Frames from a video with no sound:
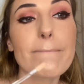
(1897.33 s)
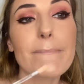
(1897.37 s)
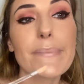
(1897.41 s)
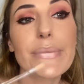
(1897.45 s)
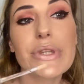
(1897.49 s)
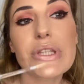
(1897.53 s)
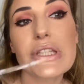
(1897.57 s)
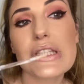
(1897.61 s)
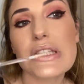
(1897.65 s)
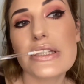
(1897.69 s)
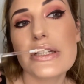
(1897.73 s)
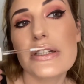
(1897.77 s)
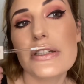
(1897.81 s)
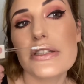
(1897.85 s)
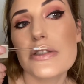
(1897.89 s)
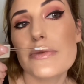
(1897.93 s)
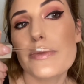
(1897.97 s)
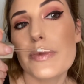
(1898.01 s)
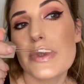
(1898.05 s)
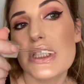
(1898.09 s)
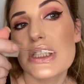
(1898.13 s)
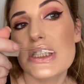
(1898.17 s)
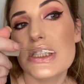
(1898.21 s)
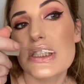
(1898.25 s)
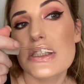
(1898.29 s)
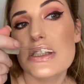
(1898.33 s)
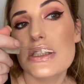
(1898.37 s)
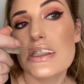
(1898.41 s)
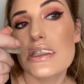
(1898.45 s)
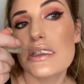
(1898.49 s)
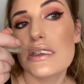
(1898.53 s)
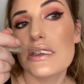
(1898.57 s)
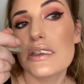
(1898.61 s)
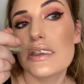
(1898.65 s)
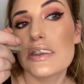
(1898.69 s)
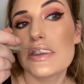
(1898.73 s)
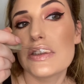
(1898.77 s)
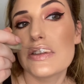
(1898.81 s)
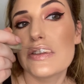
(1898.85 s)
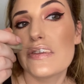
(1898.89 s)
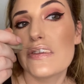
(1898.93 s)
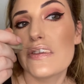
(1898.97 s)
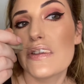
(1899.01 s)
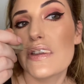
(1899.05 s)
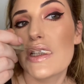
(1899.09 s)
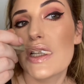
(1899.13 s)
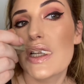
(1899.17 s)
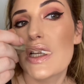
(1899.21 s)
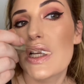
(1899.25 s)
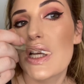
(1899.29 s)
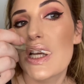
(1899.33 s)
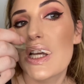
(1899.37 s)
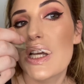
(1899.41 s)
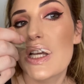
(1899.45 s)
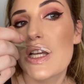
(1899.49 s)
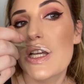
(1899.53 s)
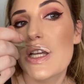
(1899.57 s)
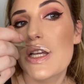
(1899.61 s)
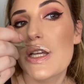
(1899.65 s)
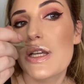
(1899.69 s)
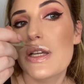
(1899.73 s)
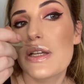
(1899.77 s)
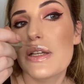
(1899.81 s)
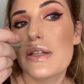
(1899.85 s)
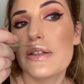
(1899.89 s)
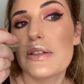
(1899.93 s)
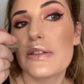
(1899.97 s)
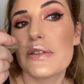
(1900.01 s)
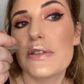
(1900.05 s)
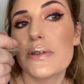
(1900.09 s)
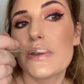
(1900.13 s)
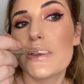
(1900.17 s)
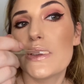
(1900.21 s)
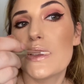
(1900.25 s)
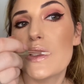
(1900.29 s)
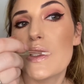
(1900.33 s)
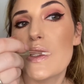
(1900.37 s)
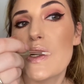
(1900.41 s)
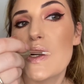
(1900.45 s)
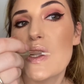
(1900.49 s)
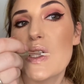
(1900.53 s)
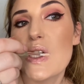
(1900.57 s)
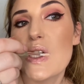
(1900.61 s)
It's nice by itself, or